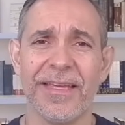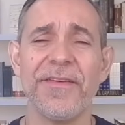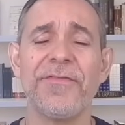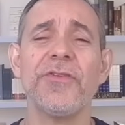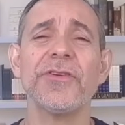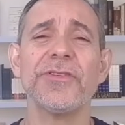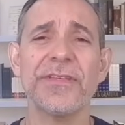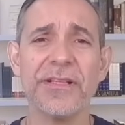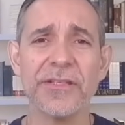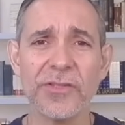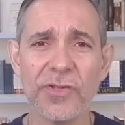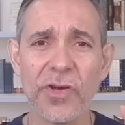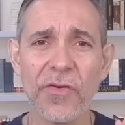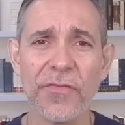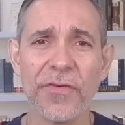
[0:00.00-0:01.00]
If you're still
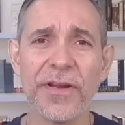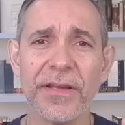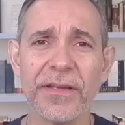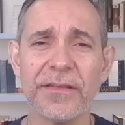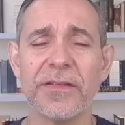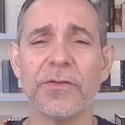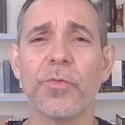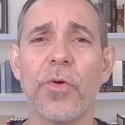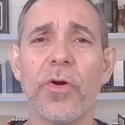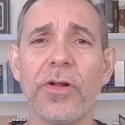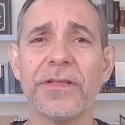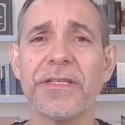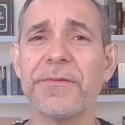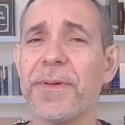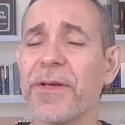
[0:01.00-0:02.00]
suffering in this
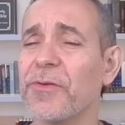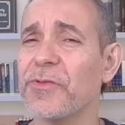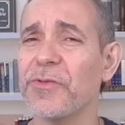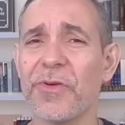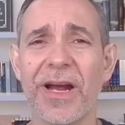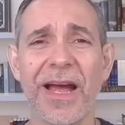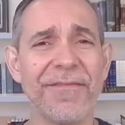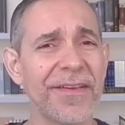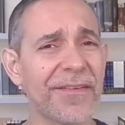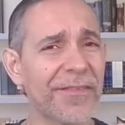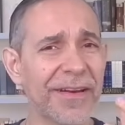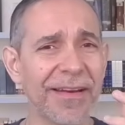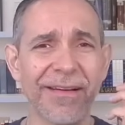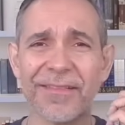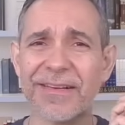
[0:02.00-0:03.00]
world, it's because you
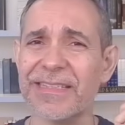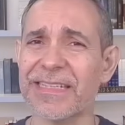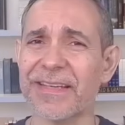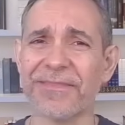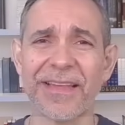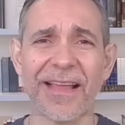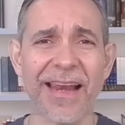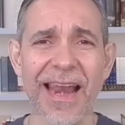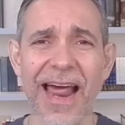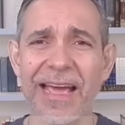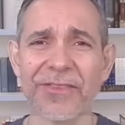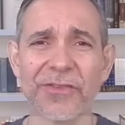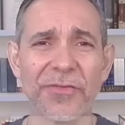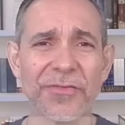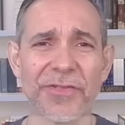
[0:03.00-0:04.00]
haven't really received the
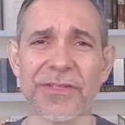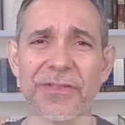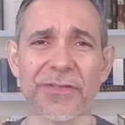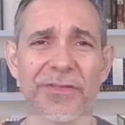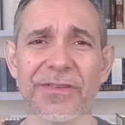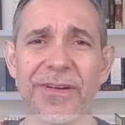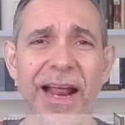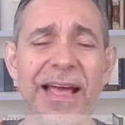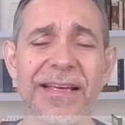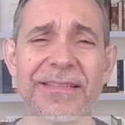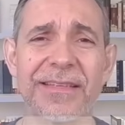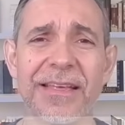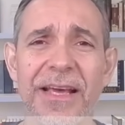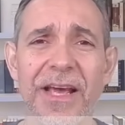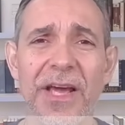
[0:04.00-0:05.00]
light of Jesus
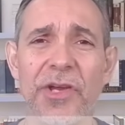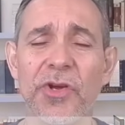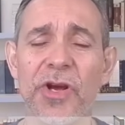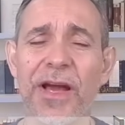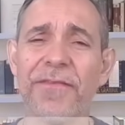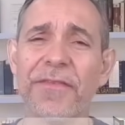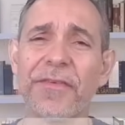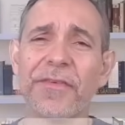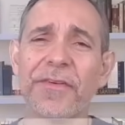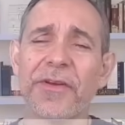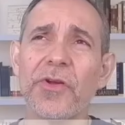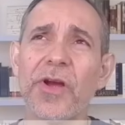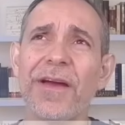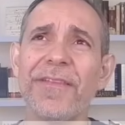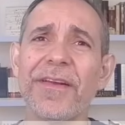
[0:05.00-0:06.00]
Christ. You
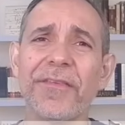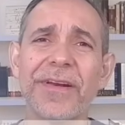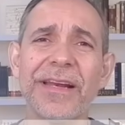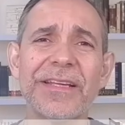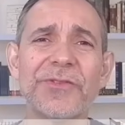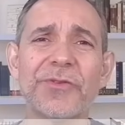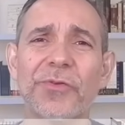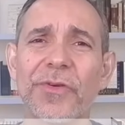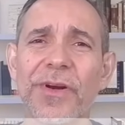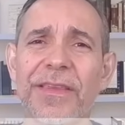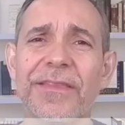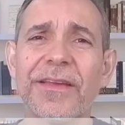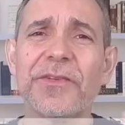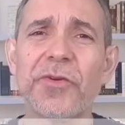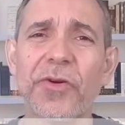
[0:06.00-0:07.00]
haven't really
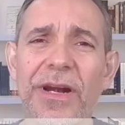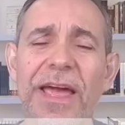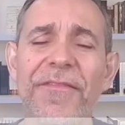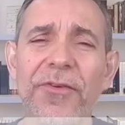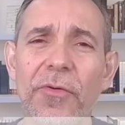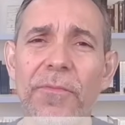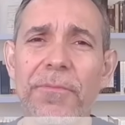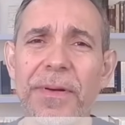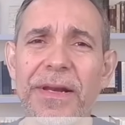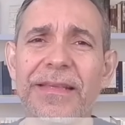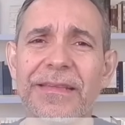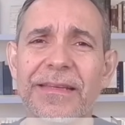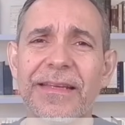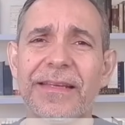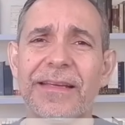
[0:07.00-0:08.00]
surrendered your life
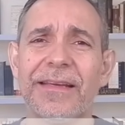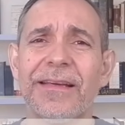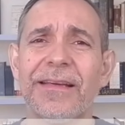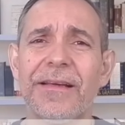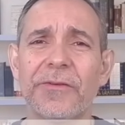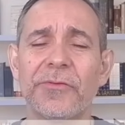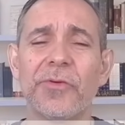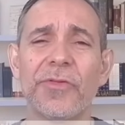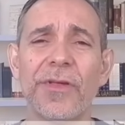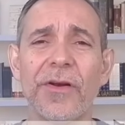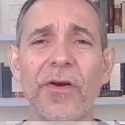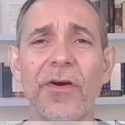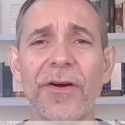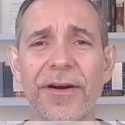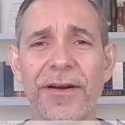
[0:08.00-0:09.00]
completely to the
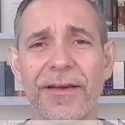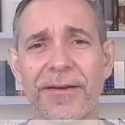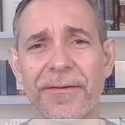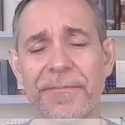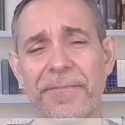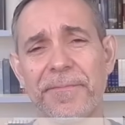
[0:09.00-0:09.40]
Lord.